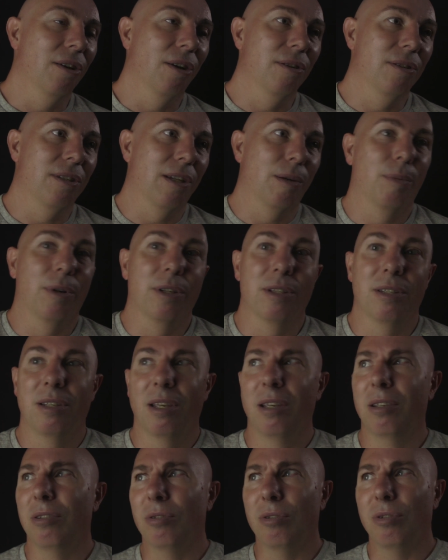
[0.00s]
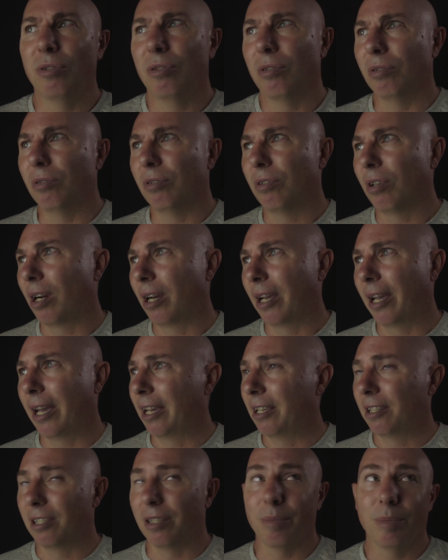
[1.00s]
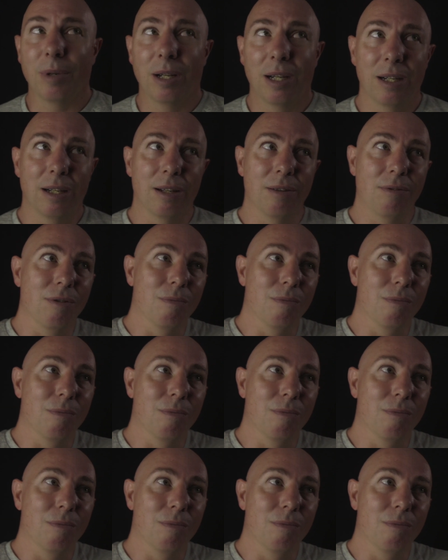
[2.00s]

someone says you should try ASMR,